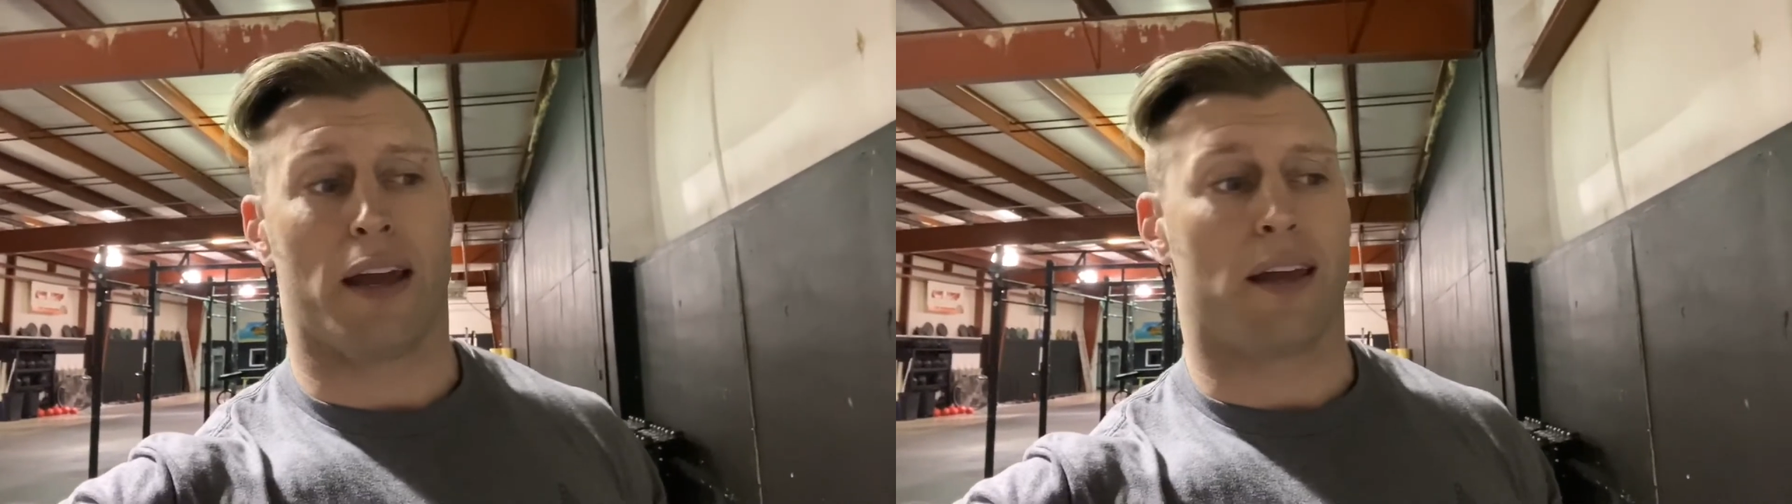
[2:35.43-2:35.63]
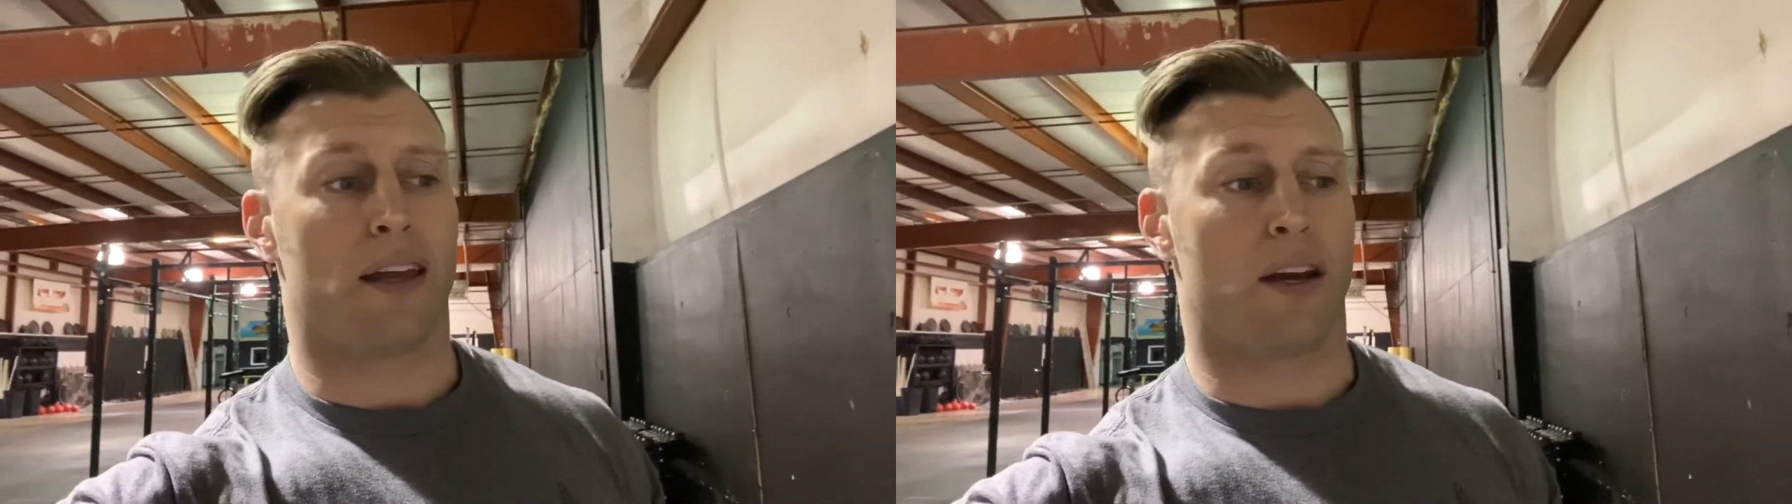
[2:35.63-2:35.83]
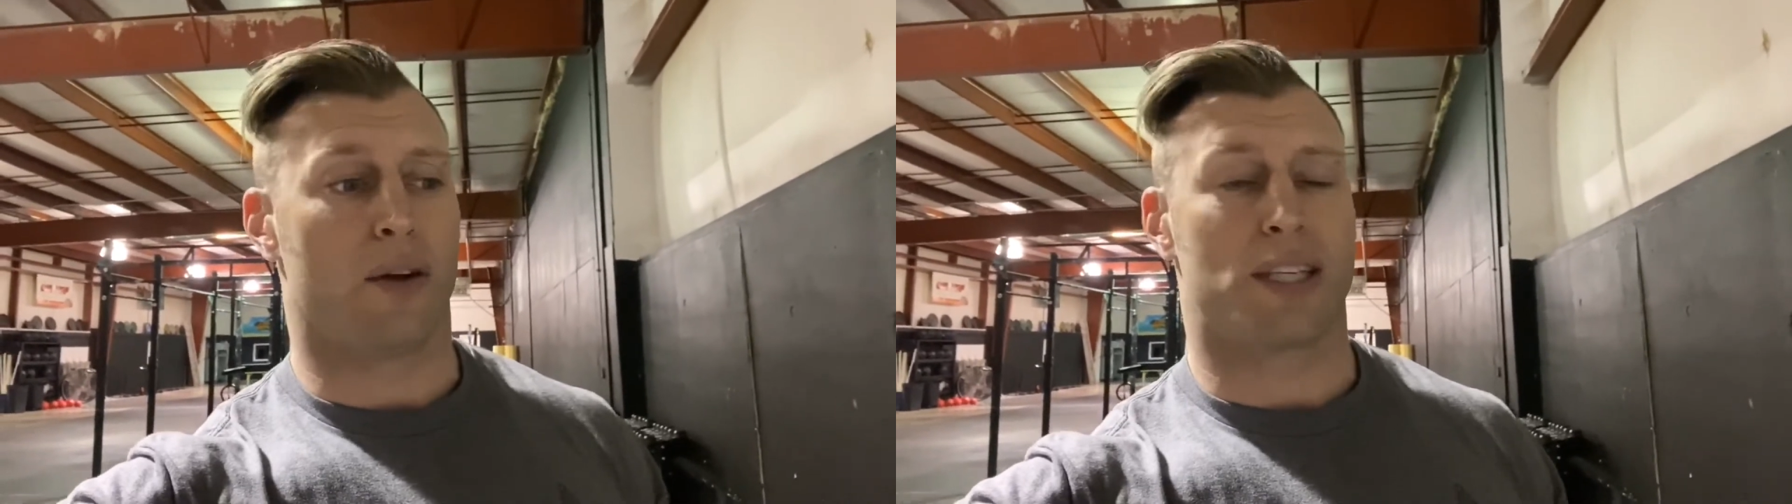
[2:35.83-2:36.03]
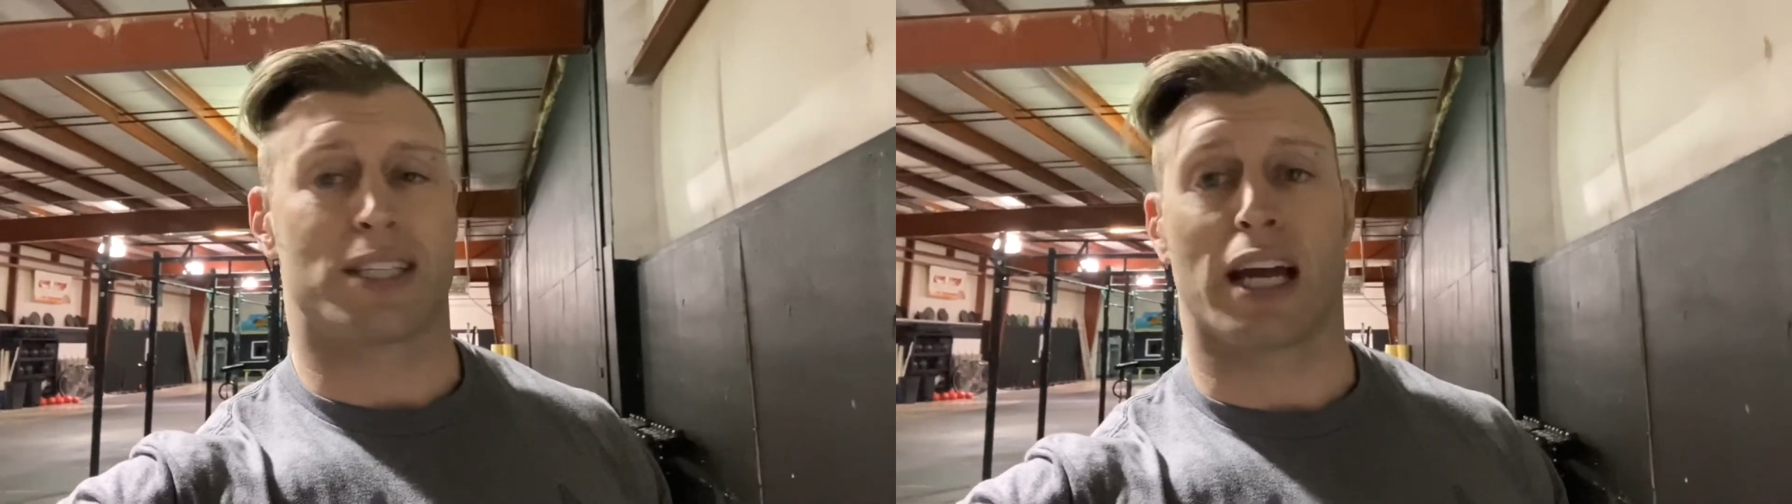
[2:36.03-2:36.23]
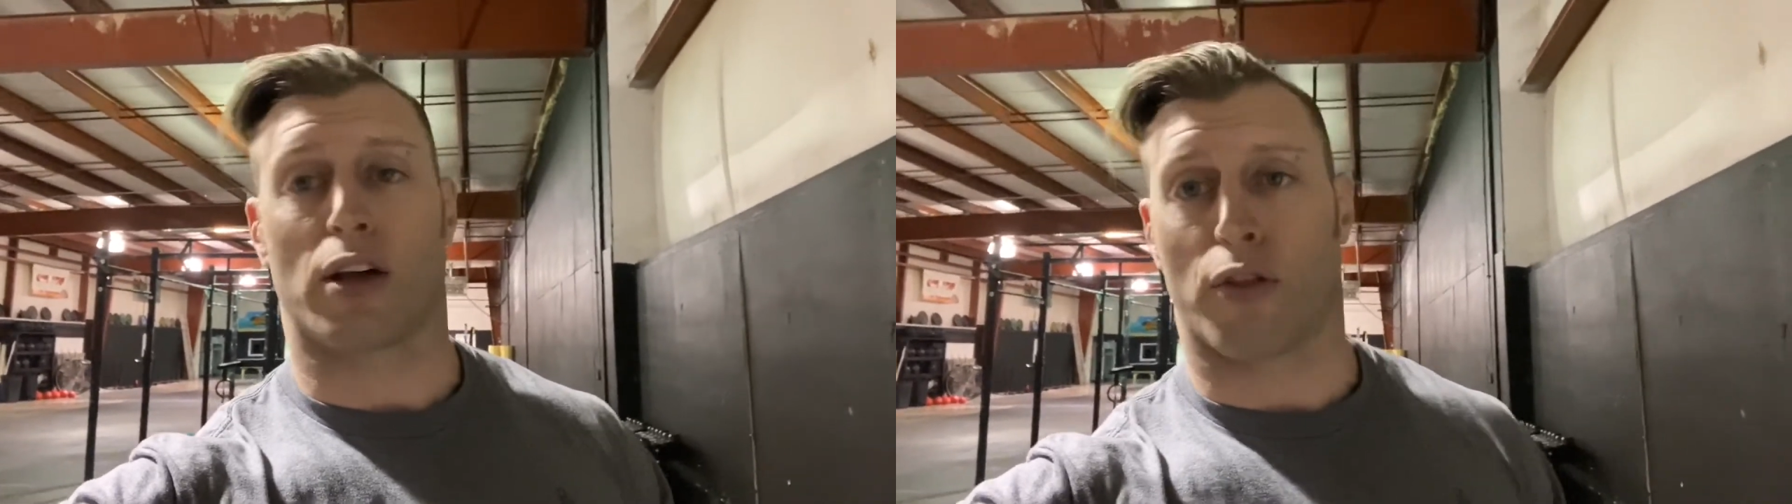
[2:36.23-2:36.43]
you know, to
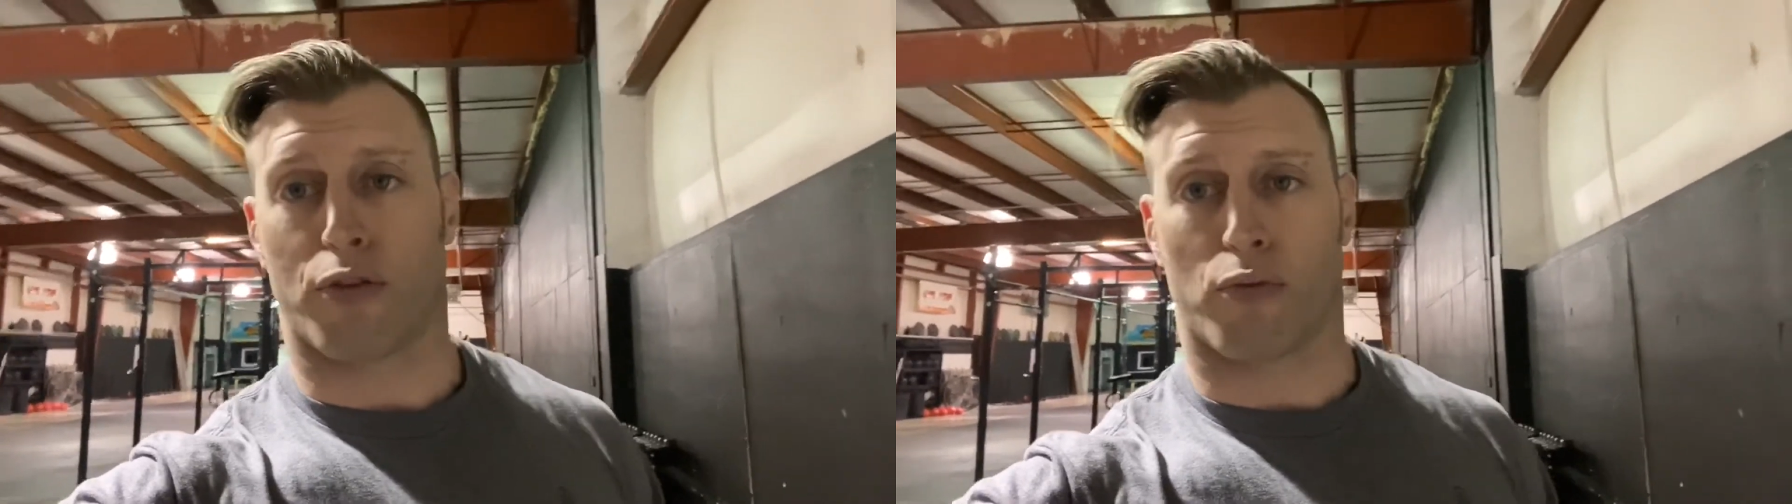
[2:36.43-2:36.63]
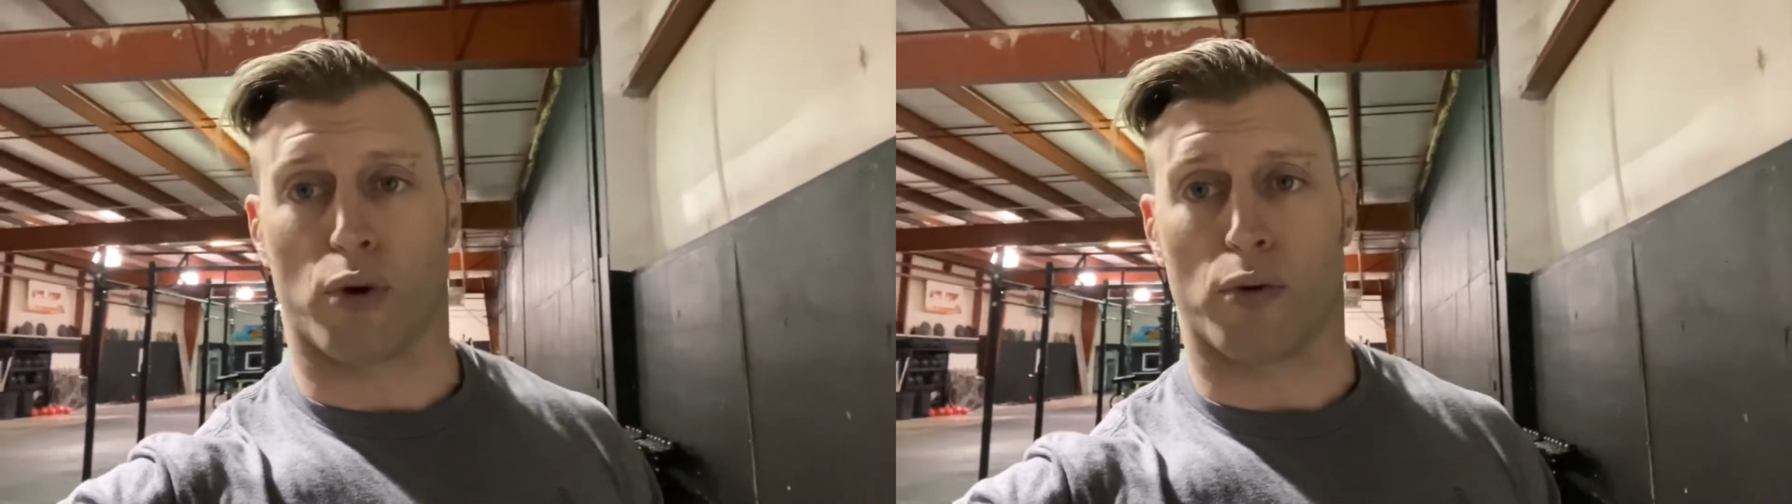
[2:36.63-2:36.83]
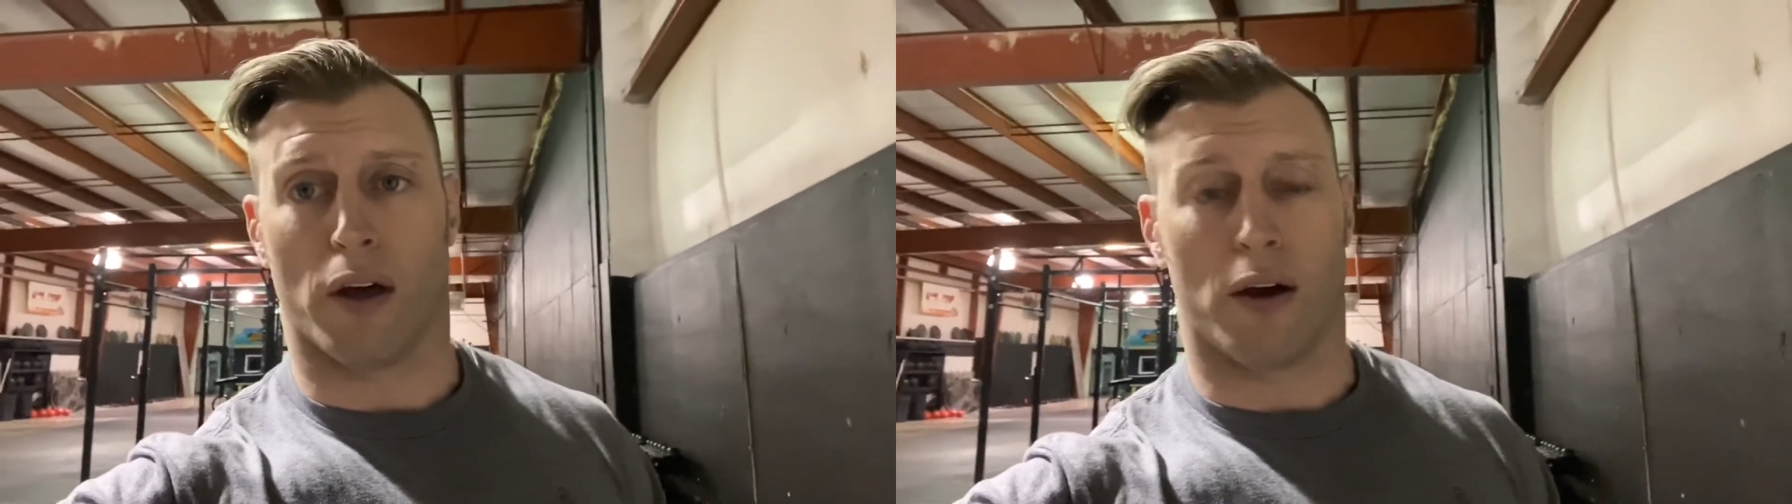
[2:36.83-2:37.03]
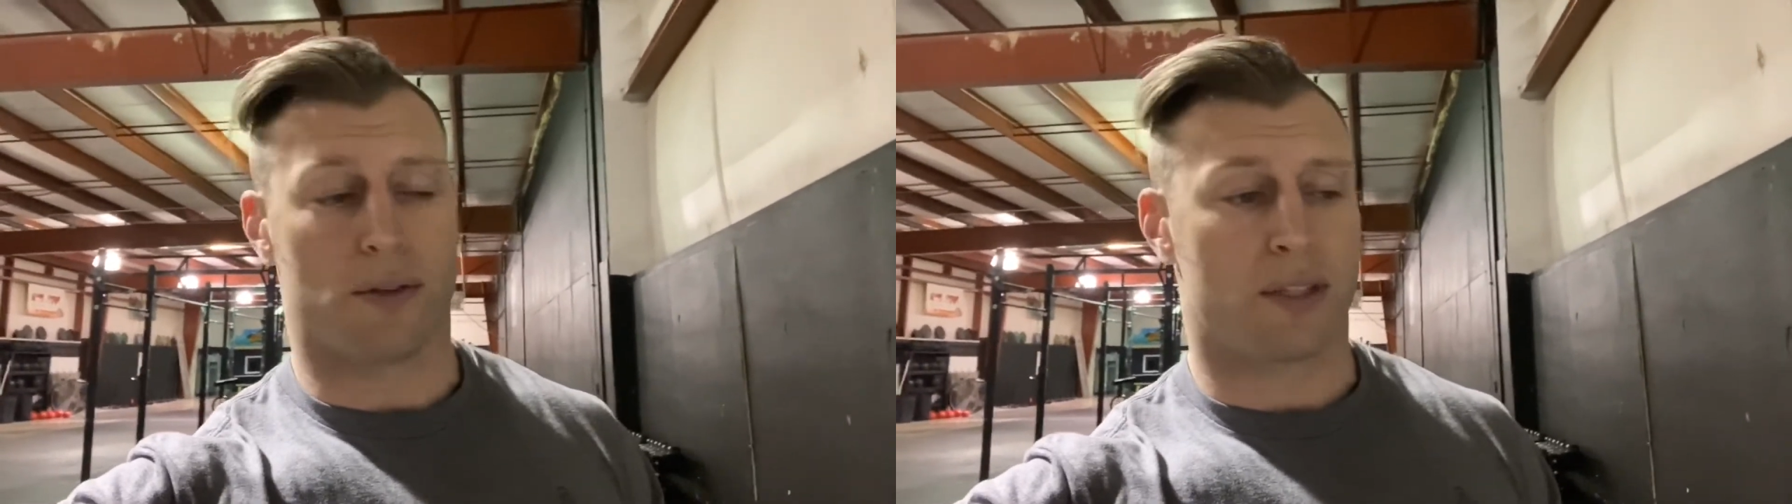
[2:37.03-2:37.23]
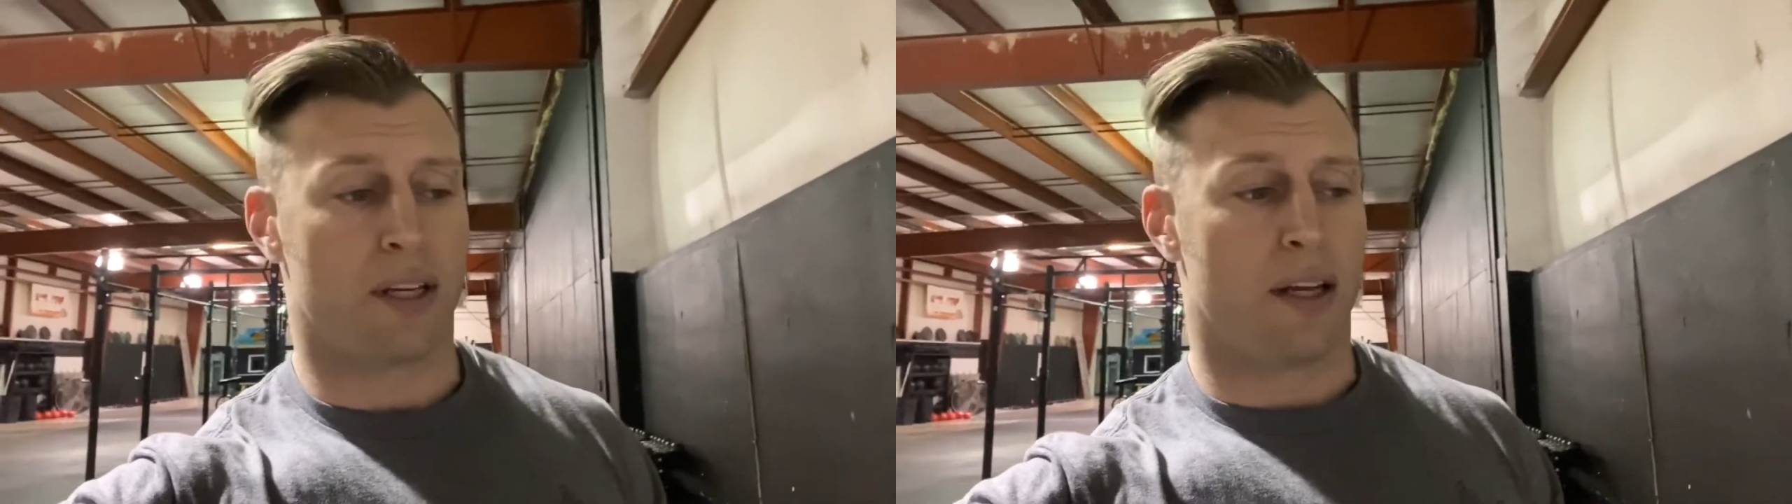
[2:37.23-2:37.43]
cycle through those.